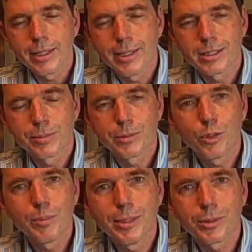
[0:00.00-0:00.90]
It's two
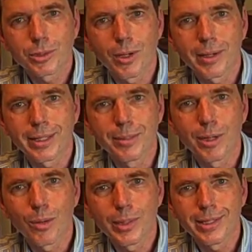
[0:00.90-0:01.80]
people talking
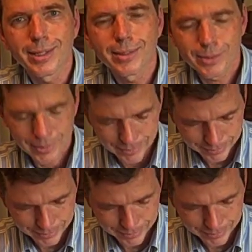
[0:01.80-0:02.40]
about weekends.